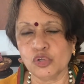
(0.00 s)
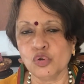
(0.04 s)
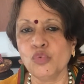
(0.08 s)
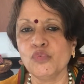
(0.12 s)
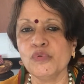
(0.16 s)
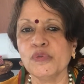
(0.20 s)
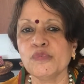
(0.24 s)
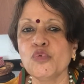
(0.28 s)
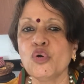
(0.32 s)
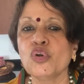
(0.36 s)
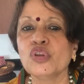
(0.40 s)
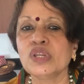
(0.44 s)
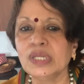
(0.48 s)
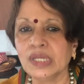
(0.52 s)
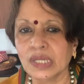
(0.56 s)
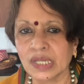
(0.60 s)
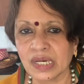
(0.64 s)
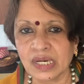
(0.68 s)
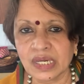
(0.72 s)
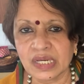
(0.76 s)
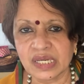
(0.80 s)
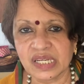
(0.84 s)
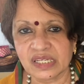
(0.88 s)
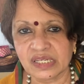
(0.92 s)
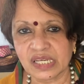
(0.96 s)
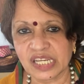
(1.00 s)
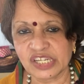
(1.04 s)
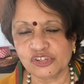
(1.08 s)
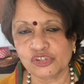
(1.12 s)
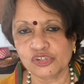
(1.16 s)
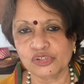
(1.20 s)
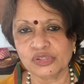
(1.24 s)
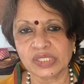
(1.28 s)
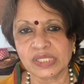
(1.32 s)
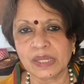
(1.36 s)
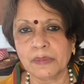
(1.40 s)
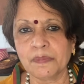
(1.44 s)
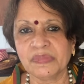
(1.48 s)
we want to learn a dish or
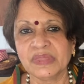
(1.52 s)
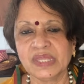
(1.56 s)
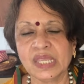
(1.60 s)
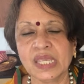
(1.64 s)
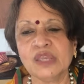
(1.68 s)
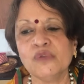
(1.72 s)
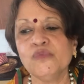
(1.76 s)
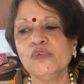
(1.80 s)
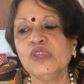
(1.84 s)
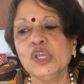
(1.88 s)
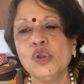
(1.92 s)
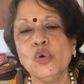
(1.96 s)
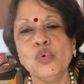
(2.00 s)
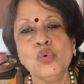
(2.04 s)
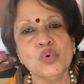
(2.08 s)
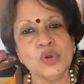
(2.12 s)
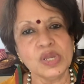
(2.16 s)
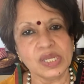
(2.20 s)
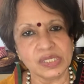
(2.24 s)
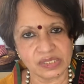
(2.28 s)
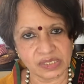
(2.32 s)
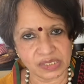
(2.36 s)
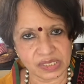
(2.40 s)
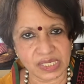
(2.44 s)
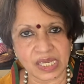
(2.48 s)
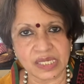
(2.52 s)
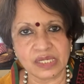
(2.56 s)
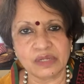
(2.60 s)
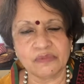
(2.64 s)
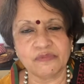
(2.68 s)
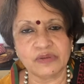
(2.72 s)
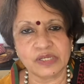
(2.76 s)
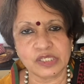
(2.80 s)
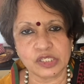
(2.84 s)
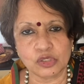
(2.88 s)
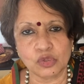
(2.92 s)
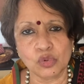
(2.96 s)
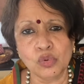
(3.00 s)
something, we go inside a
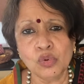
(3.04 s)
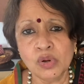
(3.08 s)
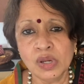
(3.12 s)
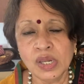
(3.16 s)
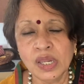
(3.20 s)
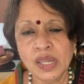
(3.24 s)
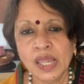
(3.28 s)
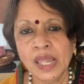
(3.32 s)
video